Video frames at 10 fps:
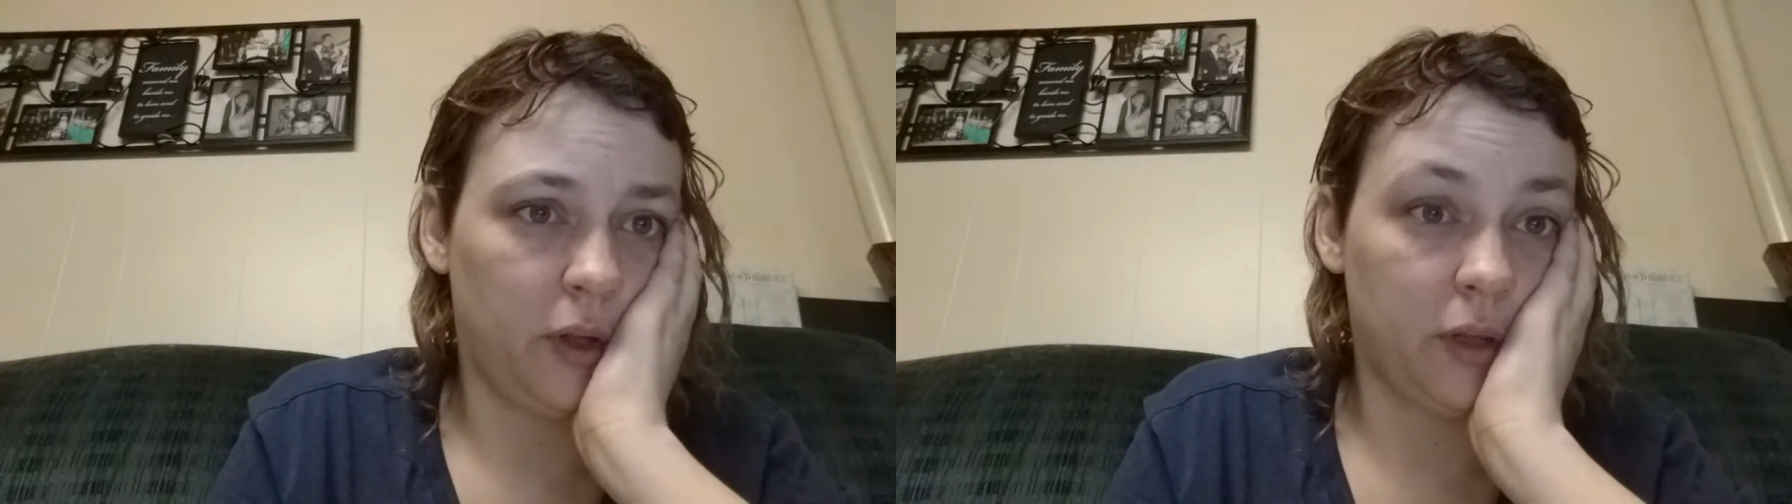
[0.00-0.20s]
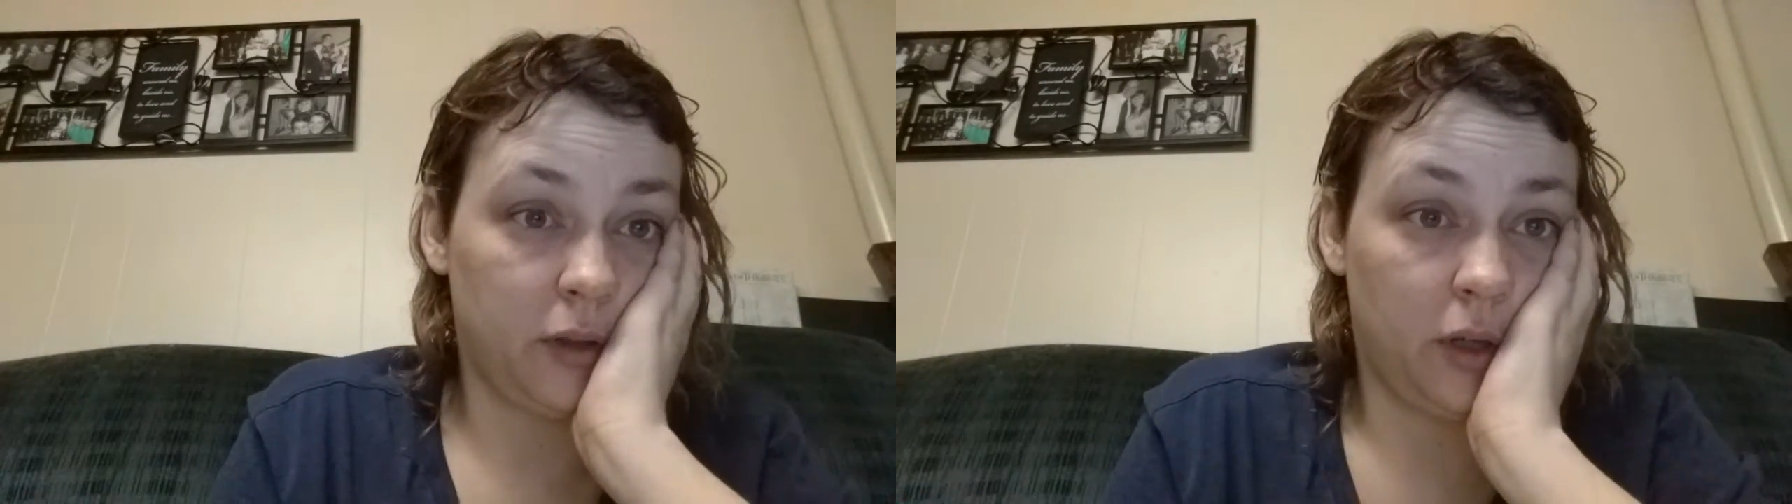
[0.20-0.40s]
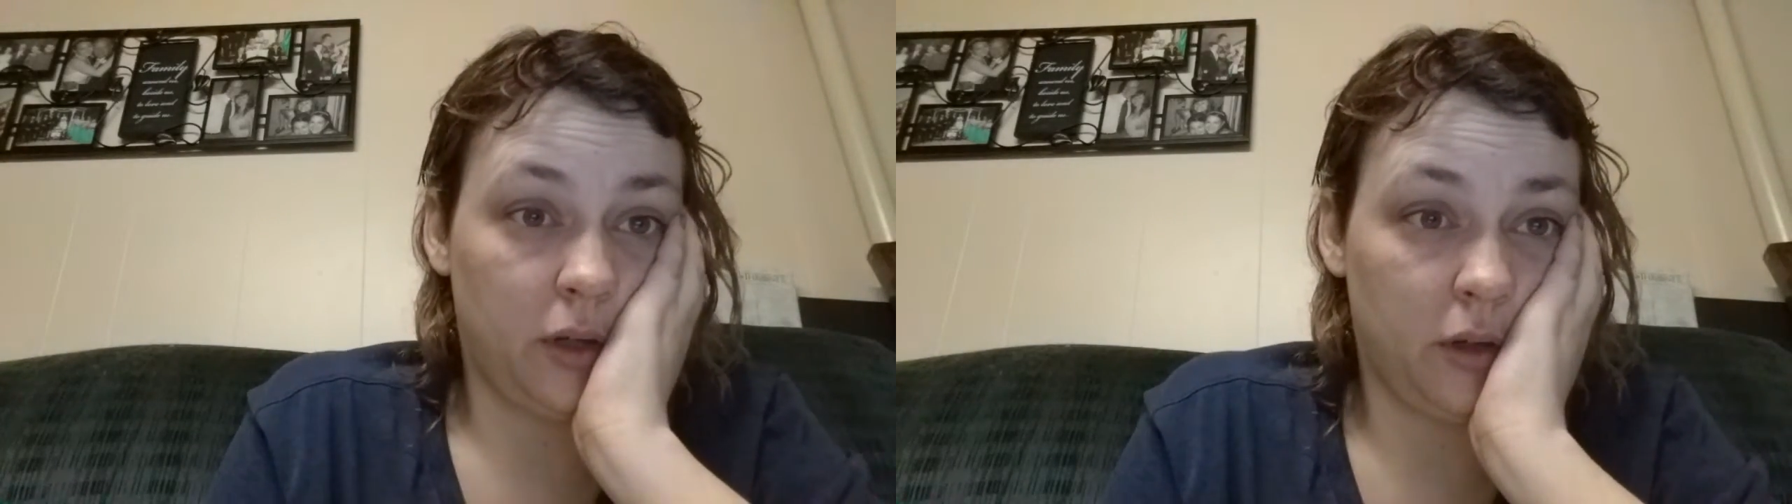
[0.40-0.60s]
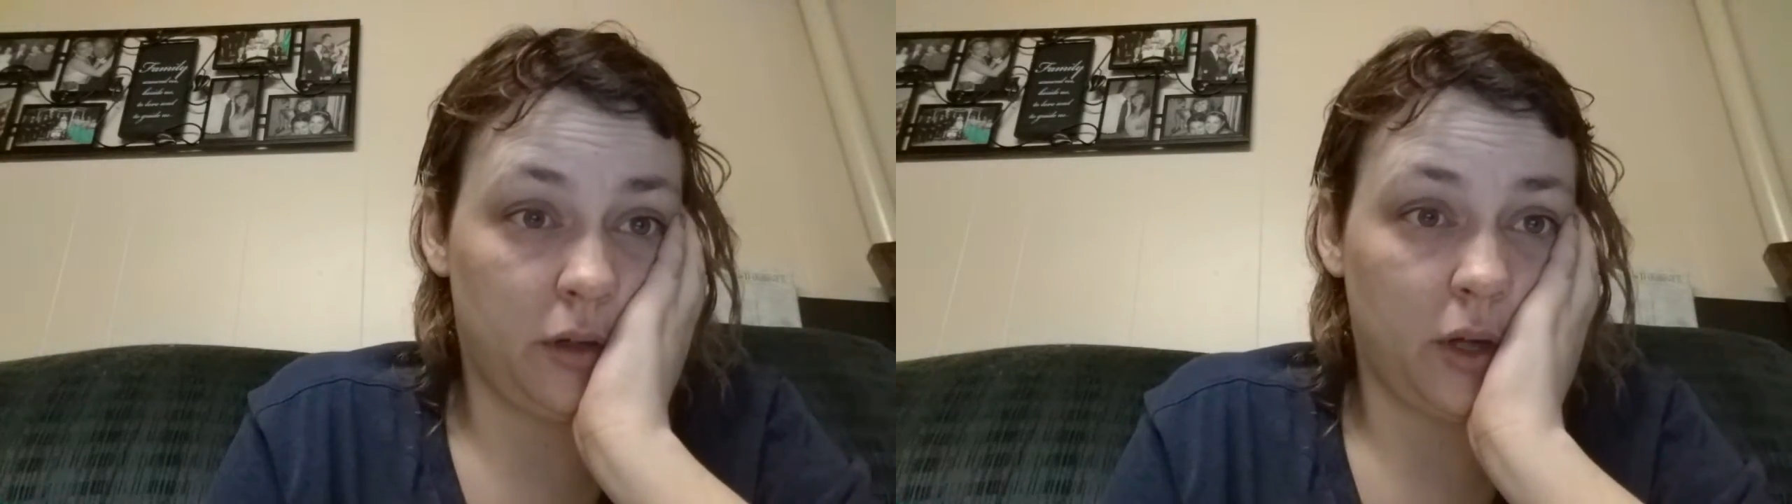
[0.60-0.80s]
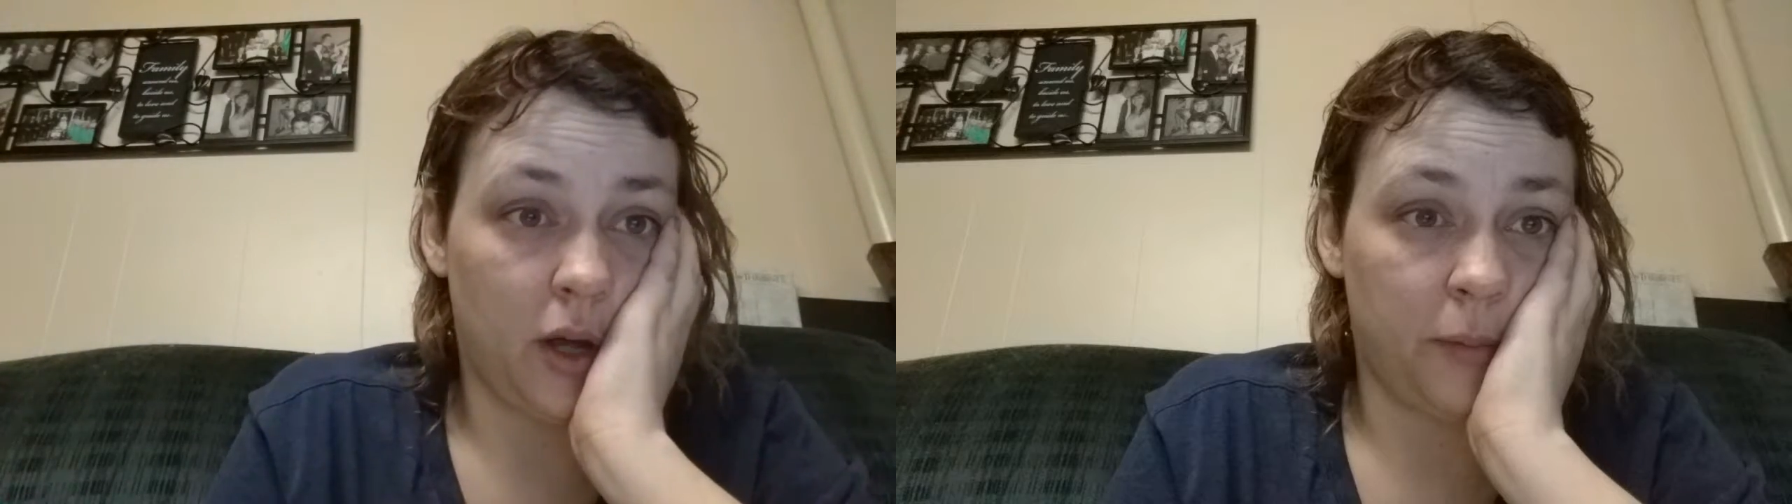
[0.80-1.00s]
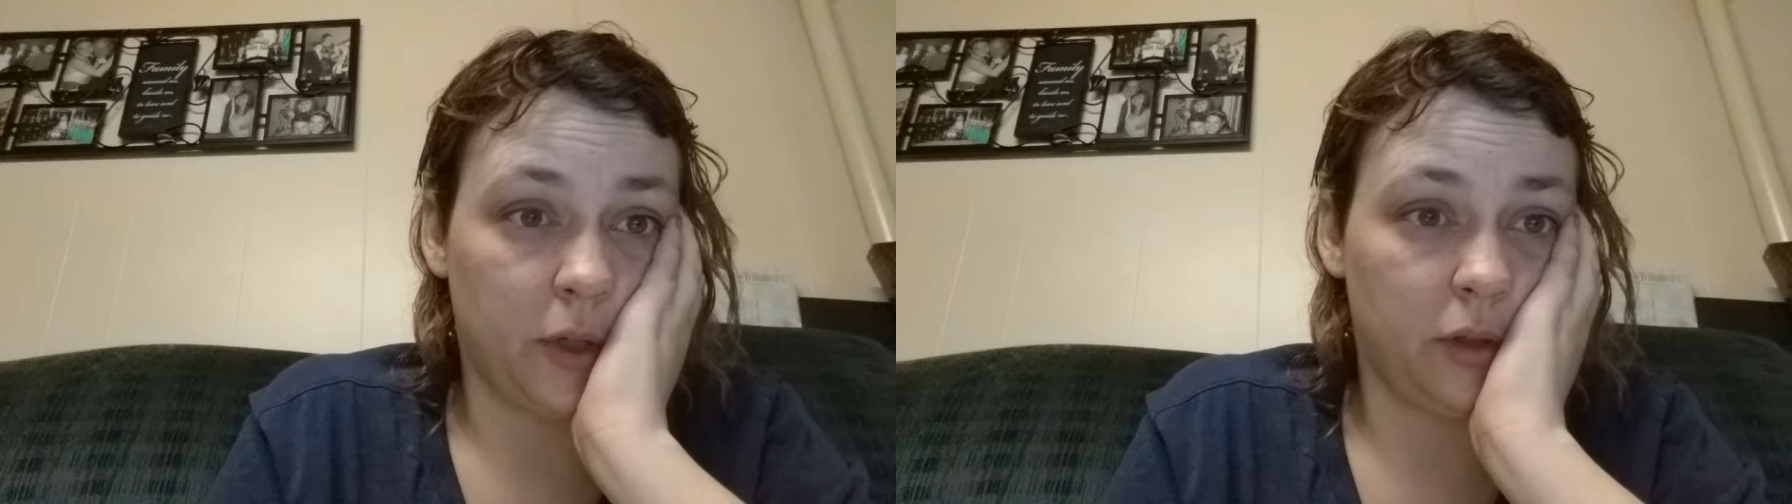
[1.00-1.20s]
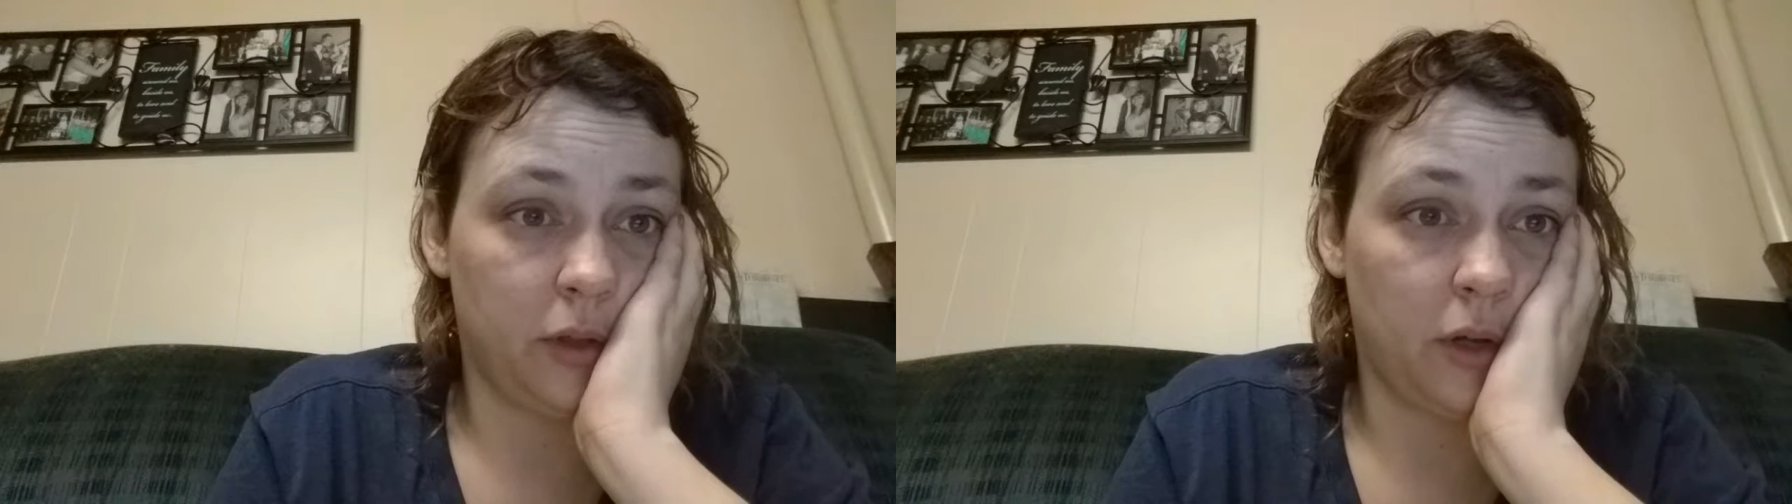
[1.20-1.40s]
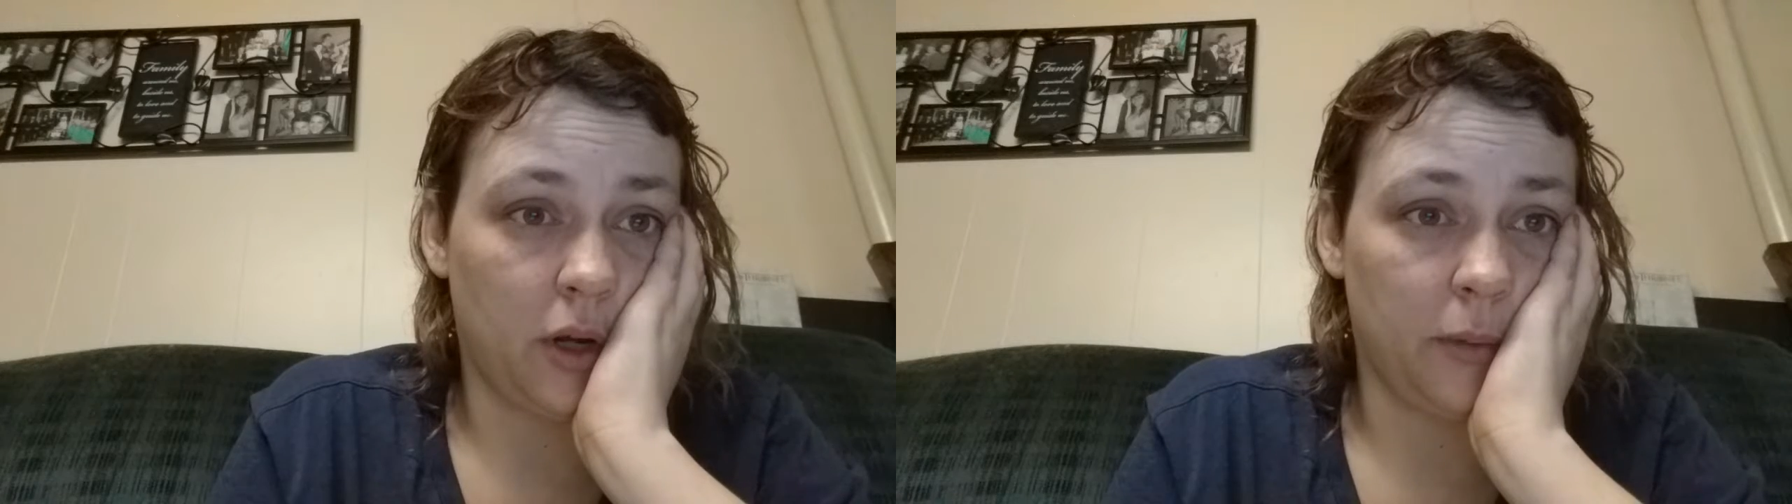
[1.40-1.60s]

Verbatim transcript: it's like a good topic to talk